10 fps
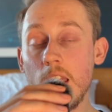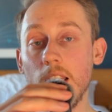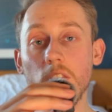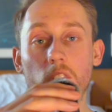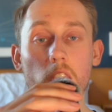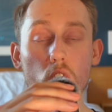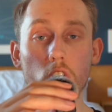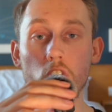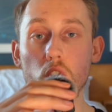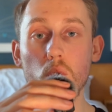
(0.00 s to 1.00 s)
Let's say you're
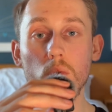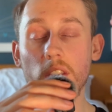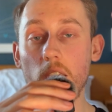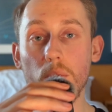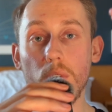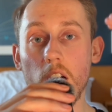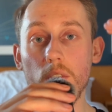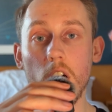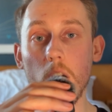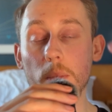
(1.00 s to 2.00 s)
going to do a set of
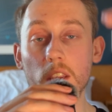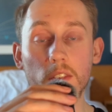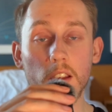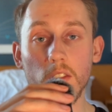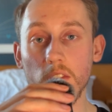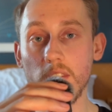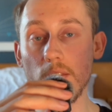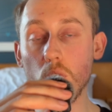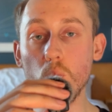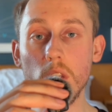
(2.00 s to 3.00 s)
5 at RPE 6 and
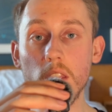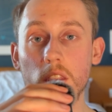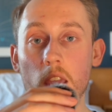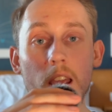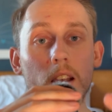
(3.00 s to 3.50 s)
7 with